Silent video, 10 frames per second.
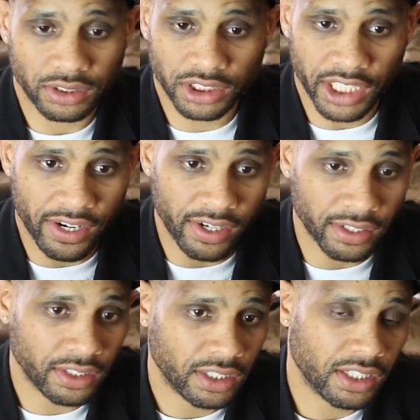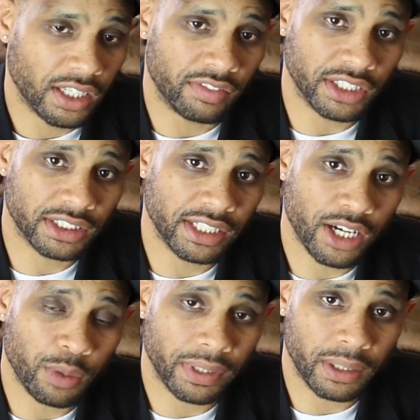Share it. If this can
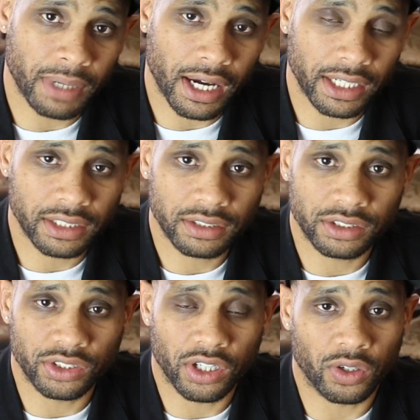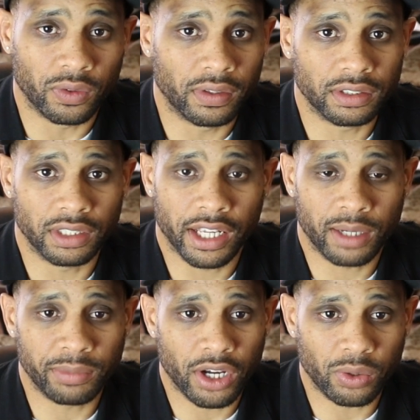help anybody, you know, let
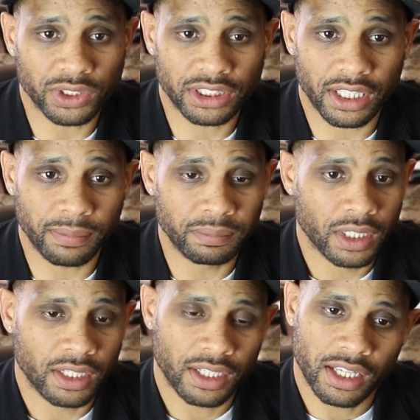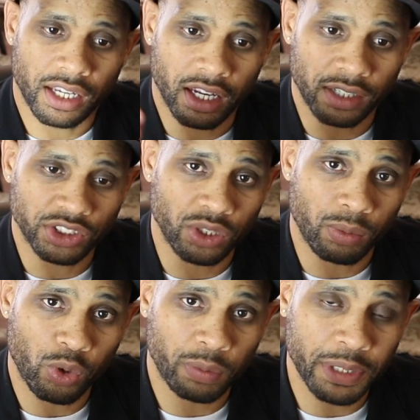them know what's up. Uh, so
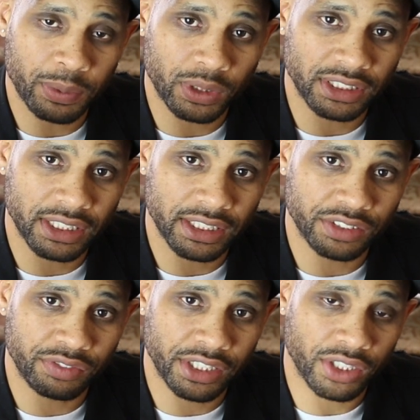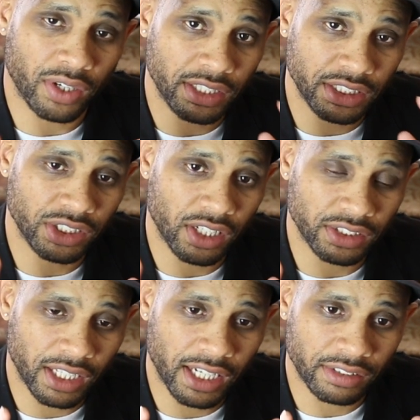more people can see this video. I need y'all
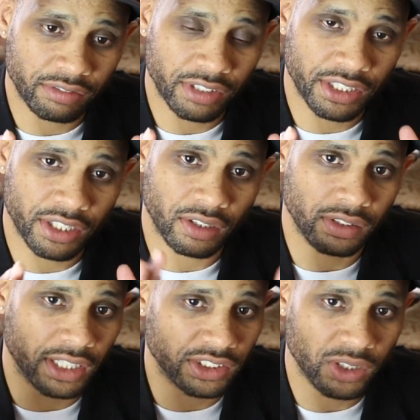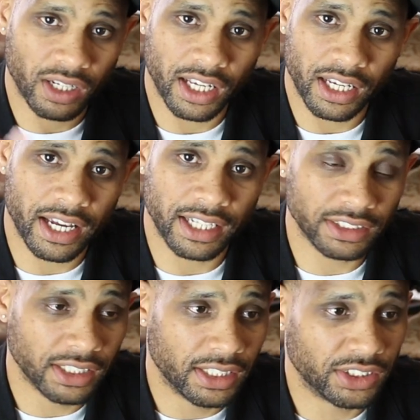to like the video. That's all I
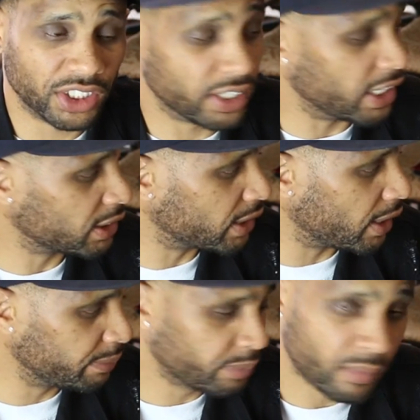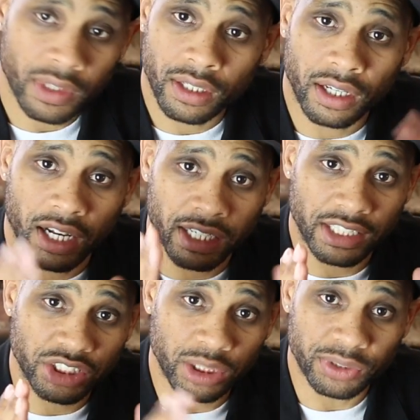ask. Till next time, I got
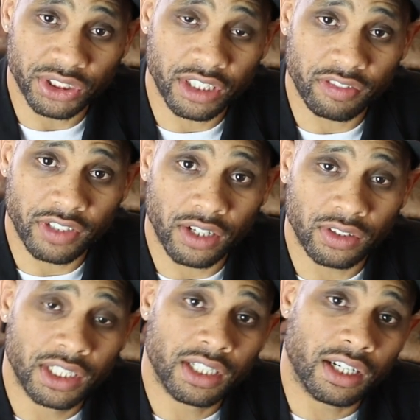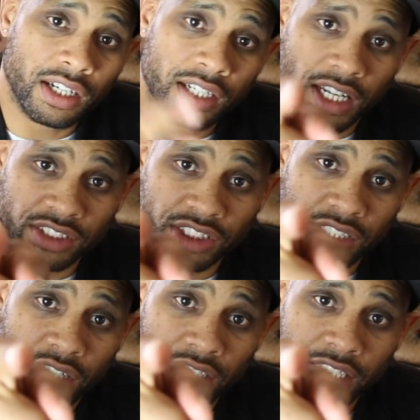to ship this stuff out. I'll see
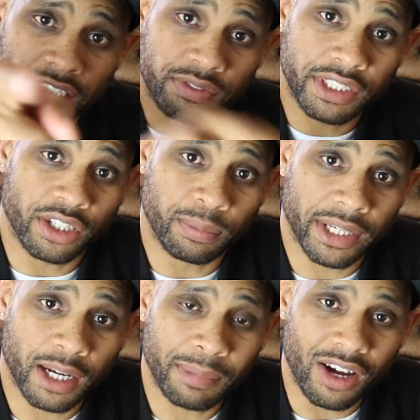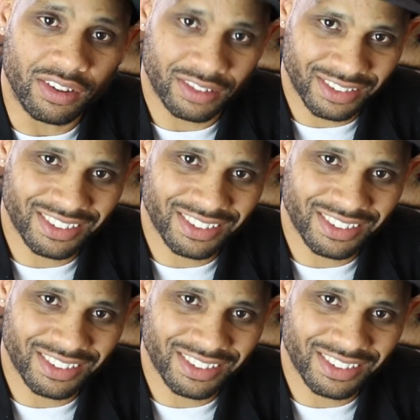you all in the next video, man. I'm out.